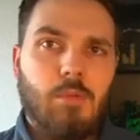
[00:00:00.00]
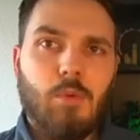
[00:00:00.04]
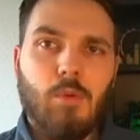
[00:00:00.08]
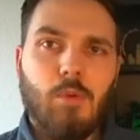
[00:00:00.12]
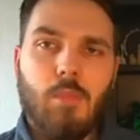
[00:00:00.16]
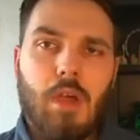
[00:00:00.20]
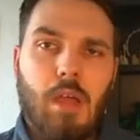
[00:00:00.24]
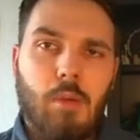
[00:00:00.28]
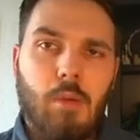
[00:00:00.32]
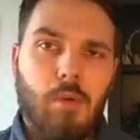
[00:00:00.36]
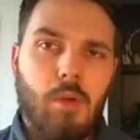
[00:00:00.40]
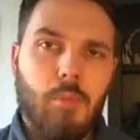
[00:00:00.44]

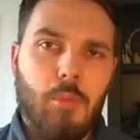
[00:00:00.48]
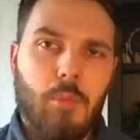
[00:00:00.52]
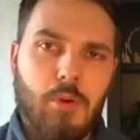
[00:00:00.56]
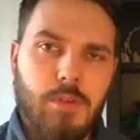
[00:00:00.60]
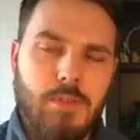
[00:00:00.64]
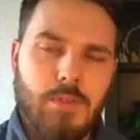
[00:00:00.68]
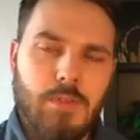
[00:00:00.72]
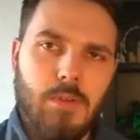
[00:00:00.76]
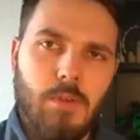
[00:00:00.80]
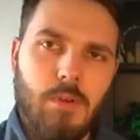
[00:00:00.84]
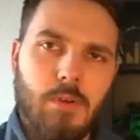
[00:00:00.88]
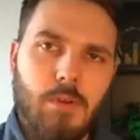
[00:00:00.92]
own talk,
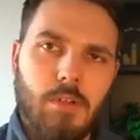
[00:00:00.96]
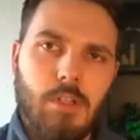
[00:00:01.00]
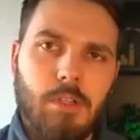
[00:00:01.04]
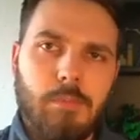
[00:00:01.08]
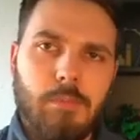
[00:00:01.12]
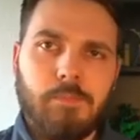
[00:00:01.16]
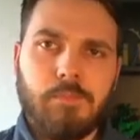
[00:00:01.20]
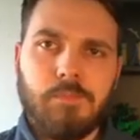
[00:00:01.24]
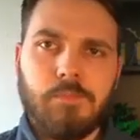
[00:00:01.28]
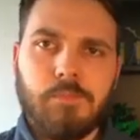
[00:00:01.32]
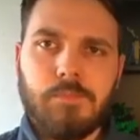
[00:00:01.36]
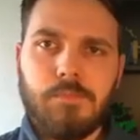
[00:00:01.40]
but I
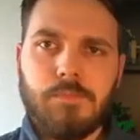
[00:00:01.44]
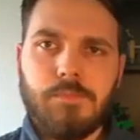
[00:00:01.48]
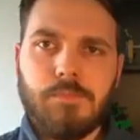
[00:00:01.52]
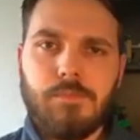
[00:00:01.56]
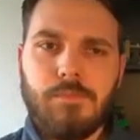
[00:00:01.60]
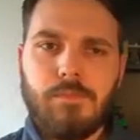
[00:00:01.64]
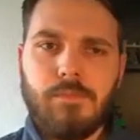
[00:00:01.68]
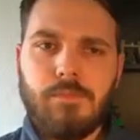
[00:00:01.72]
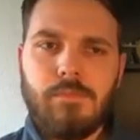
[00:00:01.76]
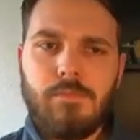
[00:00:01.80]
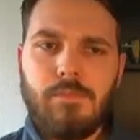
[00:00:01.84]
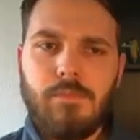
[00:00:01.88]
won't do
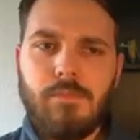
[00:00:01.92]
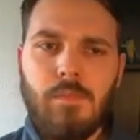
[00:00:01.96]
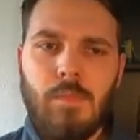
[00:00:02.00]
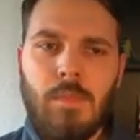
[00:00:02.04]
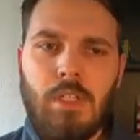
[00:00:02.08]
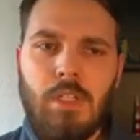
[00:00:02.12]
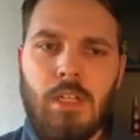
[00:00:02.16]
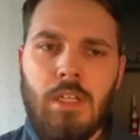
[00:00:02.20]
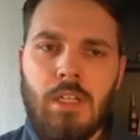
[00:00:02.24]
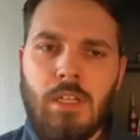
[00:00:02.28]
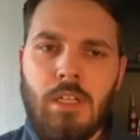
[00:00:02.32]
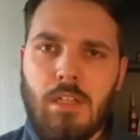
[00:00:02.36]
this here.
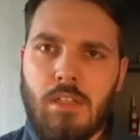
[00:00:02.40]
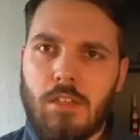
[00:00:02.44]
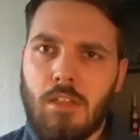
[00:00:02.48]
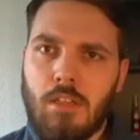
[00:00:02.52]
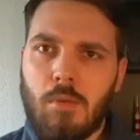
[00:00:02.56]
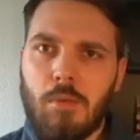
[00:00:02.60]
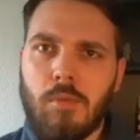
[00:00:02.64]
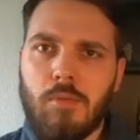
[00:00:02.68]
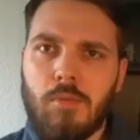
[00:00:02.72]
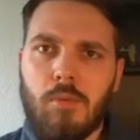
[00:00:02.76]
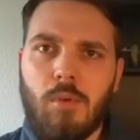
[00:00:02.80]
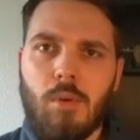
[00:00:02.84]
So
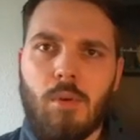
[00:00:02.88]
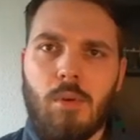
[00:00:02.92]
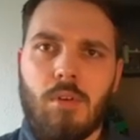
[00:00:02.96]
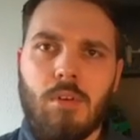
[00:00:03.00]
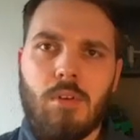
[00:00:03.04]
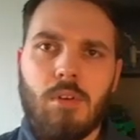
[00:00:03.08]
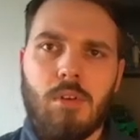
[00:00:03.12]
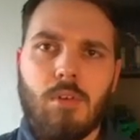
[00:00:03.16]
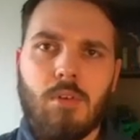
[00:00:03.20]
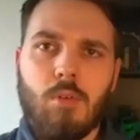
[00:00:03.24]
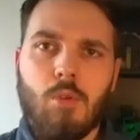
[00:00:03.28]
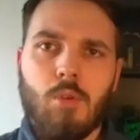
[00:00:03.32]
what do we
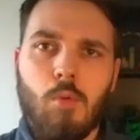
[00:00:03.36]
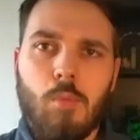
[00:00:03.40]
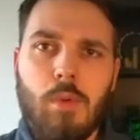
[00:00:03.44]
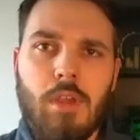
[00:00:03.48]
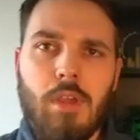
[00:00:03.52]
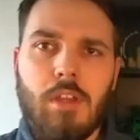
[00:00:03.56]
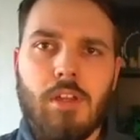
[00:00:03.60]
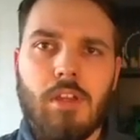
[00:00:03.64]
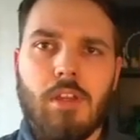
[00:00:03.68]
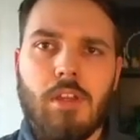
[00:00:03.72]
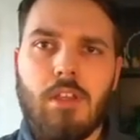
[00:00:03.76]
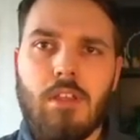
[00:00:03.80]
do with a
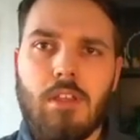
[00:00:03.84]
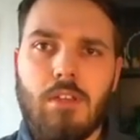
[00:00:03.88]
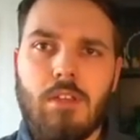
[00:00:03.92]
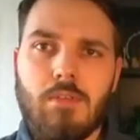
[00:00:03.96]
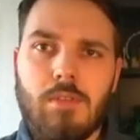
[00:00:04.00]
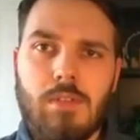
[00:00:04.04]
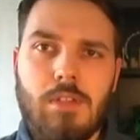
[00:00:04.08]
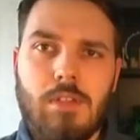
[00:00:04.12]
repository?